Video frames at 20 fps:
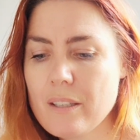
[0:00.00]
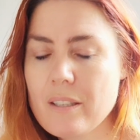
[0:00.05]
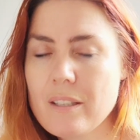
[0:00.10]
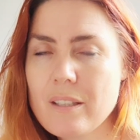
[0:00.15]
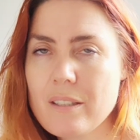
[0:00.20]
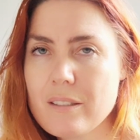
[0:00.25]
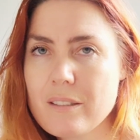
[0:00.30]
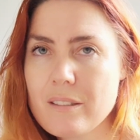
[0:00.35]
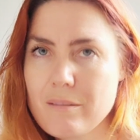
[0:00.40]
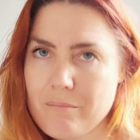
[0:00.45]

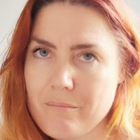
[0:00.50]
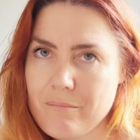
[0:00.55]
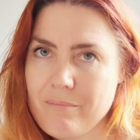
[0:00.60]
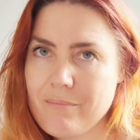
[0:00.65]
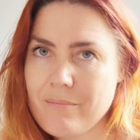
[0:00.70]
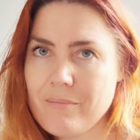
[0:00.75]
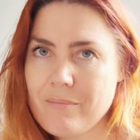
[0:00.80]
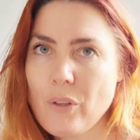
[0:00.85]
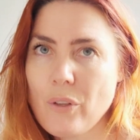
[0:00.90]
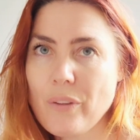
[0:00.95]
it's
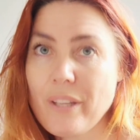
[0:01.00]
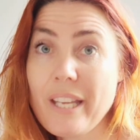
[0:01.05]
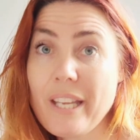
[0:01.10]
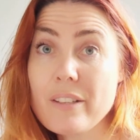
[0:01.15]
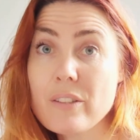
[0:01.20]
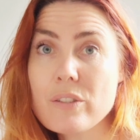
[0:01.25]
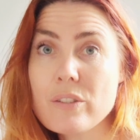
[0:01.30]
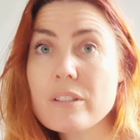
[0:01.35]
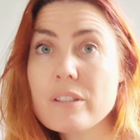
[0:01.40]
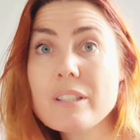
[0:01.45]
not that
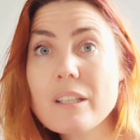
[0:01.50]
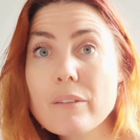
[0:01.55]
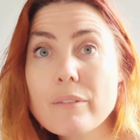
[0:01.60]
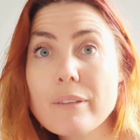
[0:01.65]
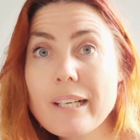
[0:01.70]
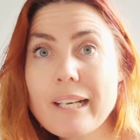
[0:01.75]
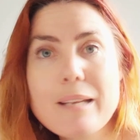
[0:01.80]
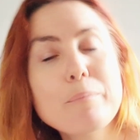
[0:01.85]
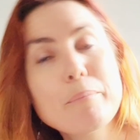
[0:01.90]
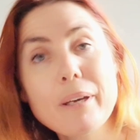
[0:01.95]
interesting
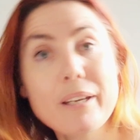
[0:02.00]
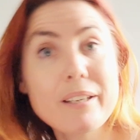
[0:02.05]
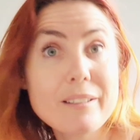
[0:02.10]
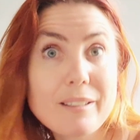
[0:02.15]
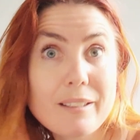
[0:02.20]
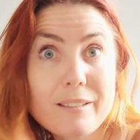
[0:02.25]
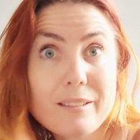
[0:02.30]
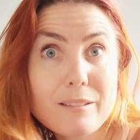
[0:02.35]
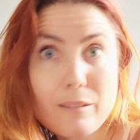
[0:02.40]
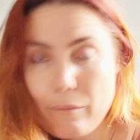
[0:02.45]
really, but it
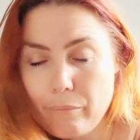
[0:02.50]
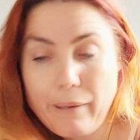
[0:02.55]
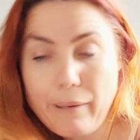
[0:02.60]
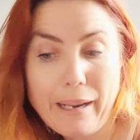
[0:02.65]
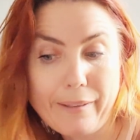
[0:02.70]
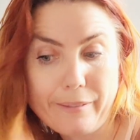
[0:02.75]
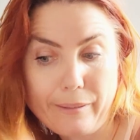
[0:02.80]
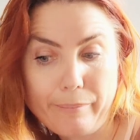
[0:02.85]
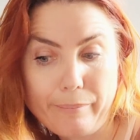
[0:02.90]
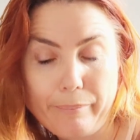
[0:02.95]
is
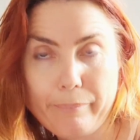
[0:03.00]
random.